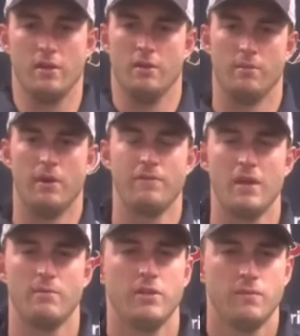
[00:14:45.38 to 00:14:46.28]
my
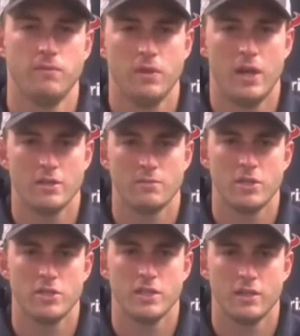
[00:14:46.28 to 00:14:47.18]
family flew out as
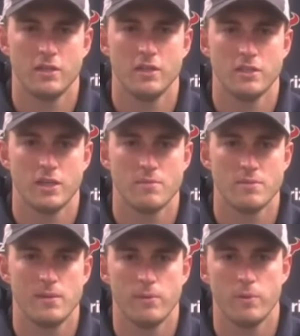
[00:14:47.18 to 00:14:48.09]
much as they could to come
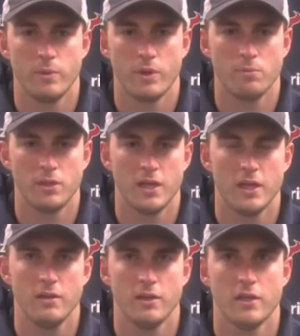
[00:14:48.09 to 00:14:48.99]
see me when we were
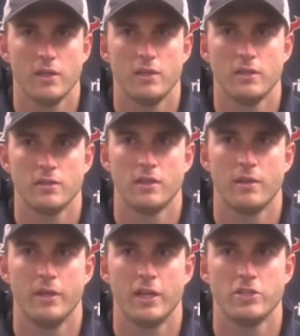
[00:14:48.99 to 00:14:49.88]
playing, and I
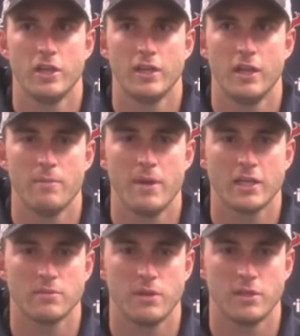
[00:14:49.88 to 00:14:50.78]
mean, I tried to get back
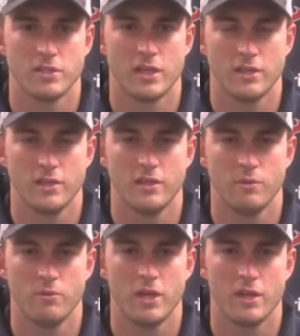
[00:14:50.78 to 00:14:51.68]
as much as I could
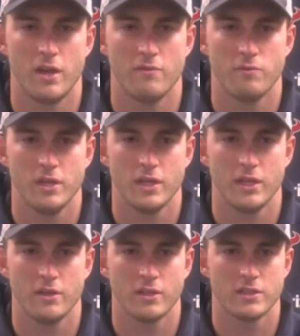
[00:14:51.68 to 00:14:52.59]
when we had an off
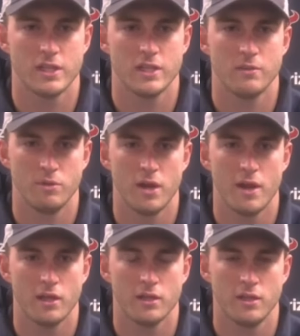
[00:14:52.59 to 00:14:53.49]
weekend or extended
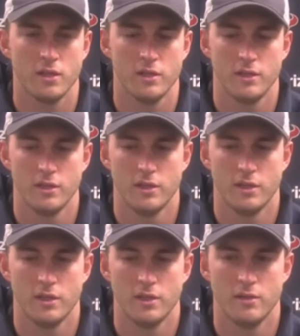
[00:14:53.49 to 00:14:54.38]
break.
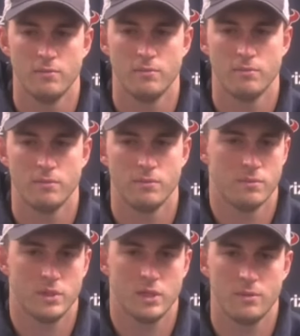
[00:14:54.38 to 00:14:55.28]
But
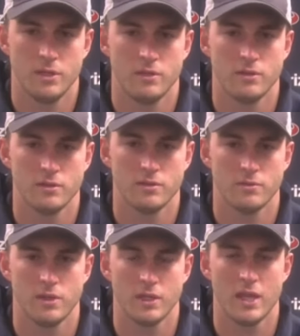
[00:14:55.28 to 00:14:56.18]
I mean,
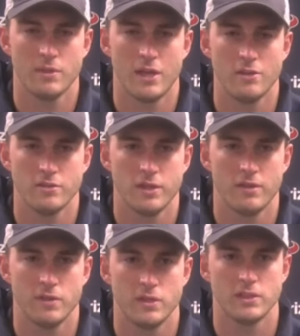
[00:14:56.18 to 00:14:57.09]
when it came down to it,
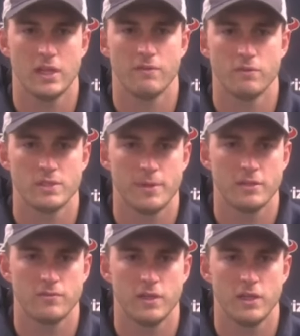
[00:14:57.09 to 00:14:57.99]
I felt Stanford was the
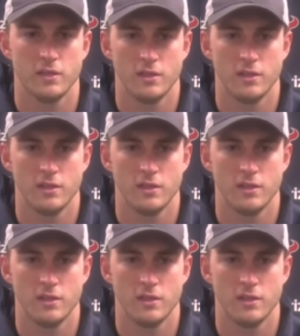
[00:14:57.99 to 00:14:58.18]
best fit.